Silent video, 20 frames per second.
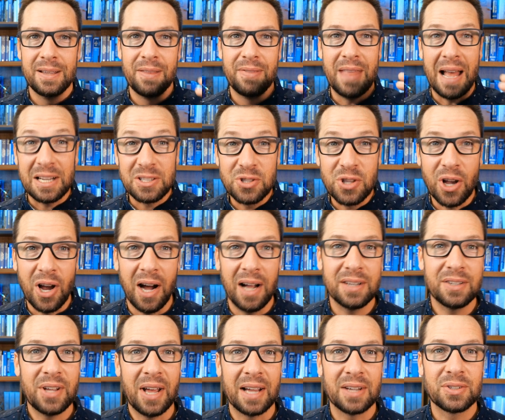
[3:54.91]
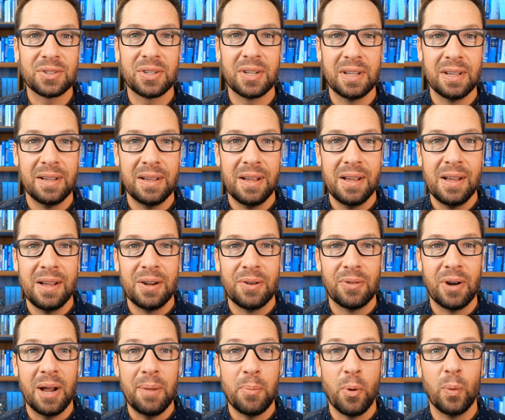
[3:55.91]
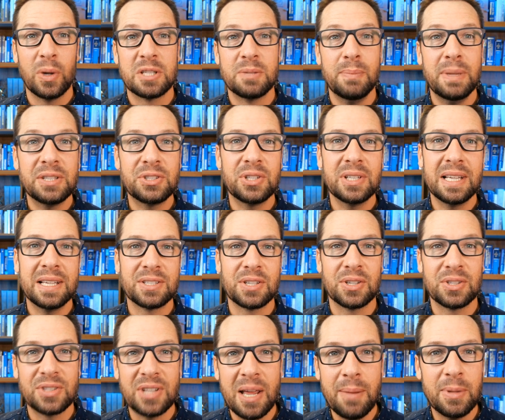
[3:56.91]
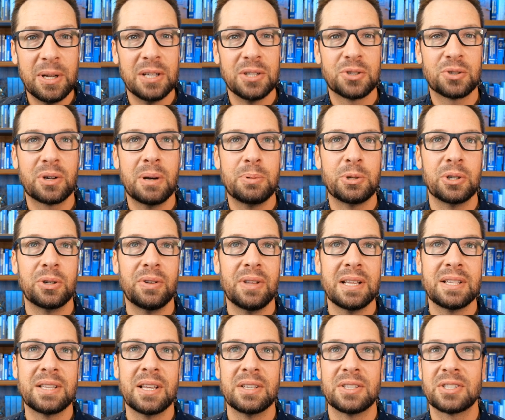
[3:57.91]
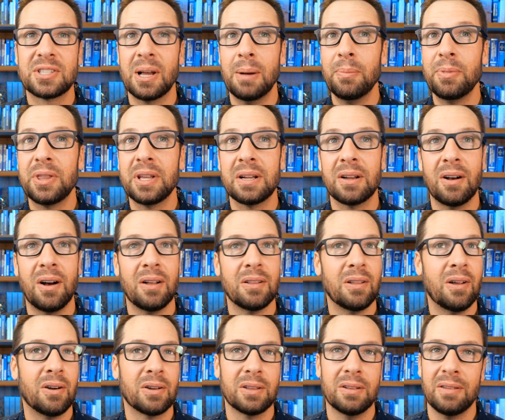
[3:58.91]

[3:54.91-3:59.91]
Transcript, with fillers: That's the context, right? But what's missing is a statement in Scripture that says something along the